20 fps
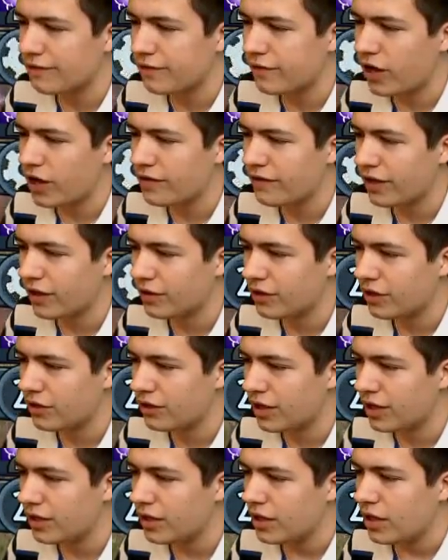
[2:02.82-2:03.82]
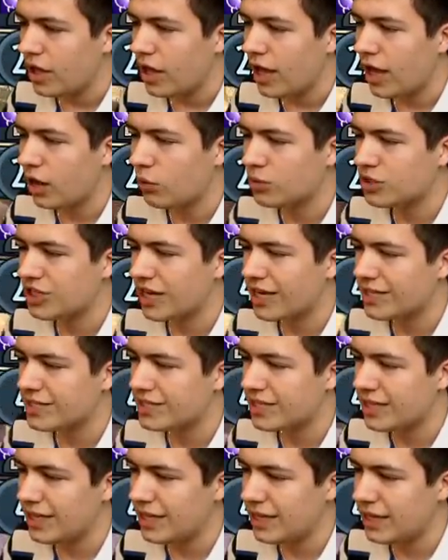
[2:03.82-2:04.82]
have 5 health, don't they, which has
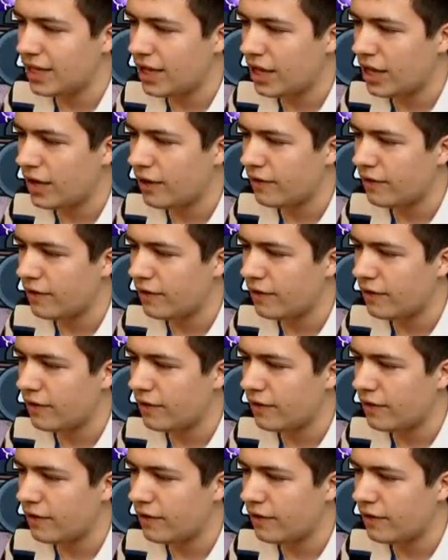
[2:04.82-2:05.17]
the